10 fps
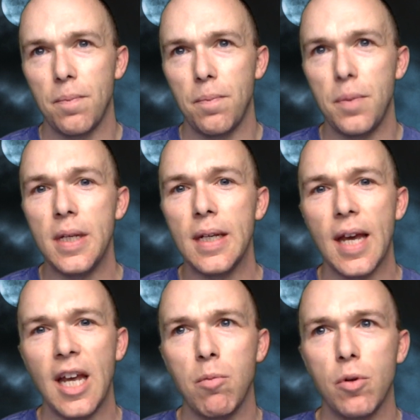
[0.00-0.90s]
being
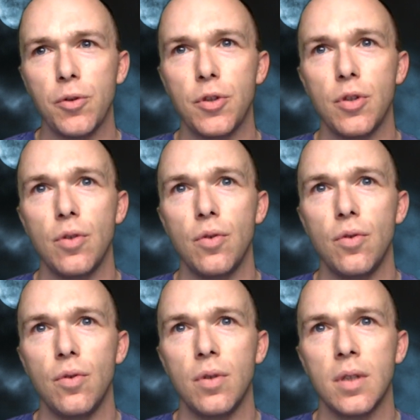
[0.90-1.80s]
able
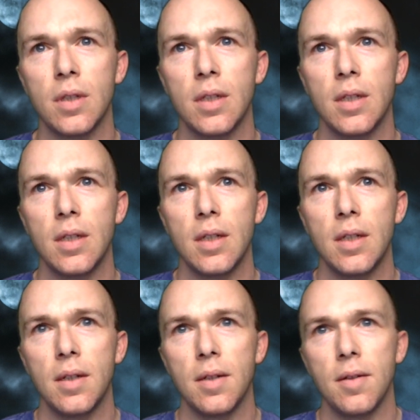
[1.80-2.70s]
to
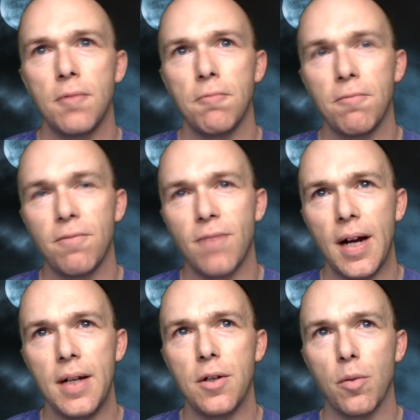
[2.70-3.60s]

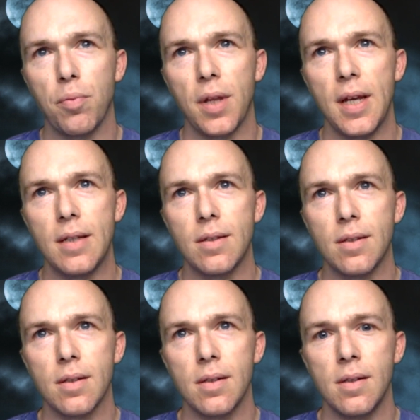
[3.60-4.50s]
find your place